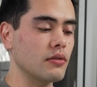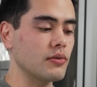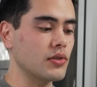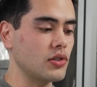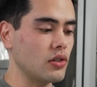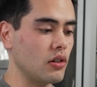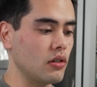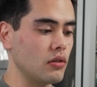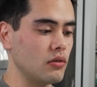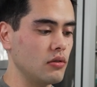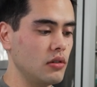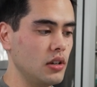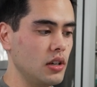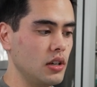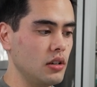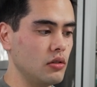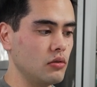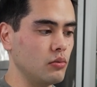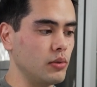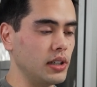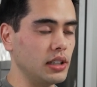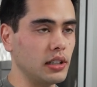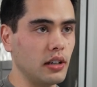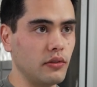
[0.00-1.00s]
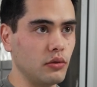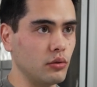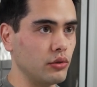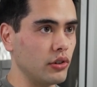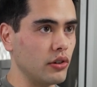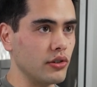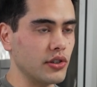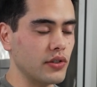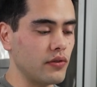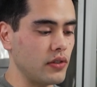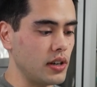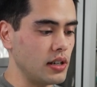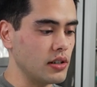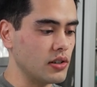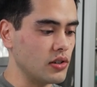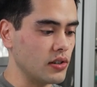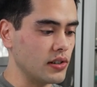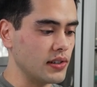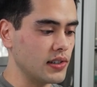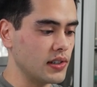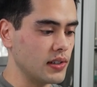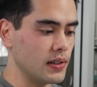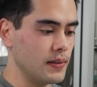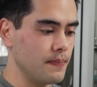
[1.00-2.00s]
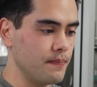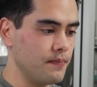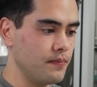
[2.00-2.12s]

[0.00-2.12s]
So we love all those features.